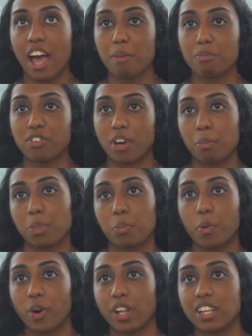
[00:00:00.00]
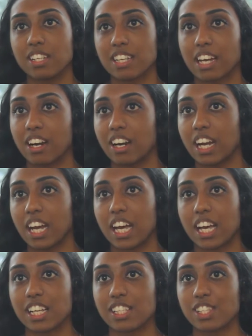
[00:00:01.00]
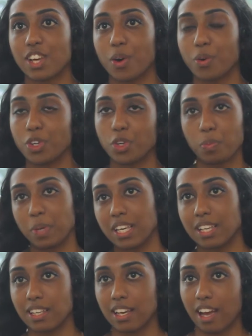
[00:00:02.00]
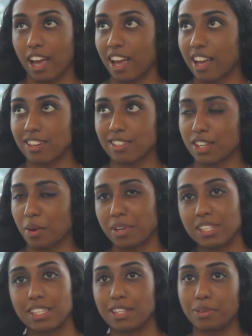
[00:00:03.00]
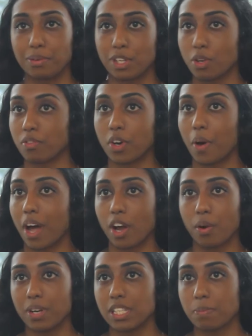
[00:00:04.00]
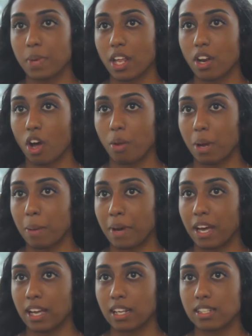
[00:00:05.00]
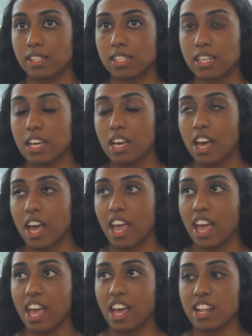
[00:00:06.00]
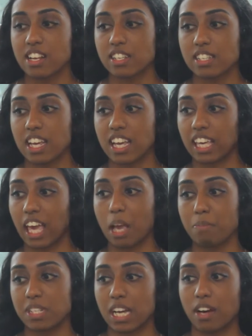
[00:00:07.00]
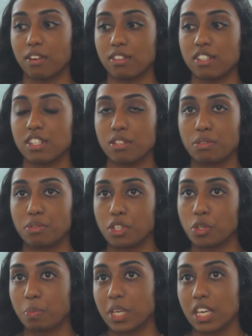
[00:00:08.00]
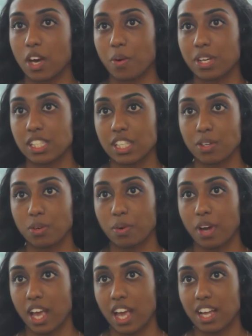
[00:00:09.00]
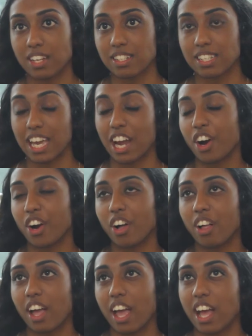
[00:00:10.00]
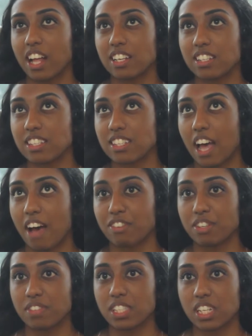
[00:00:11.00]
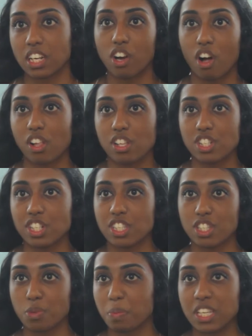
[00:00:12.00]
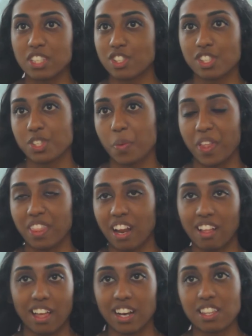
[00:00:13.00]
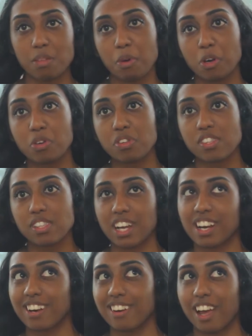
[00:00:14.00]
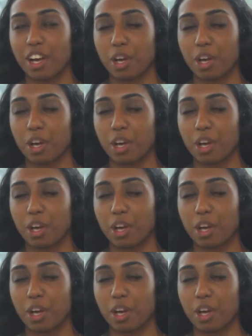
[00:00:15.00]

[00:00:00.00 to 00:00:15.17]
I'm from the Portland area, so UP and OSU and U of O had always been on my mind. And it came down to UP, OSU, and Carroll. And after visiting colleges, UP is just the one that I liked the most and